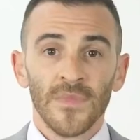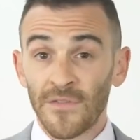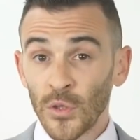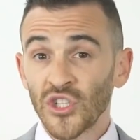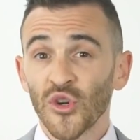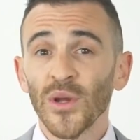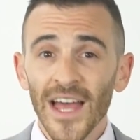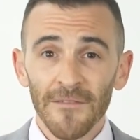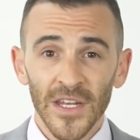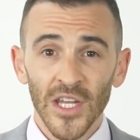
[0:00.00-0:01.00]
If you enjoyed
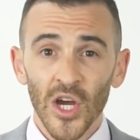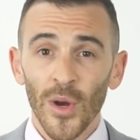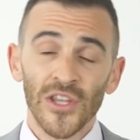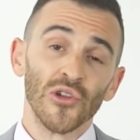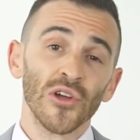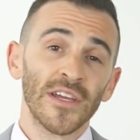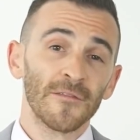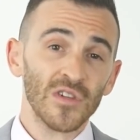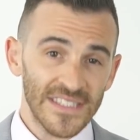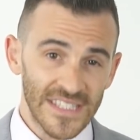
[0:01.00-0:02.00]
that video and you're looking
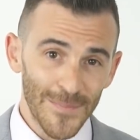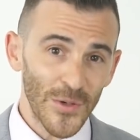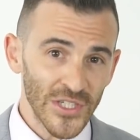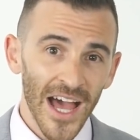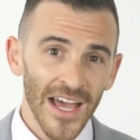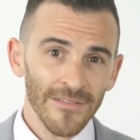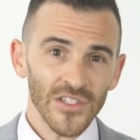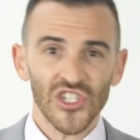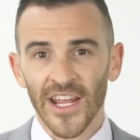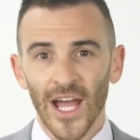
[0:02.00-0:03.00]
for a deeper dive,
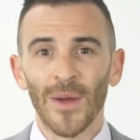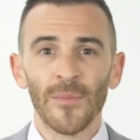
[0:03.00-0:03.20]
check out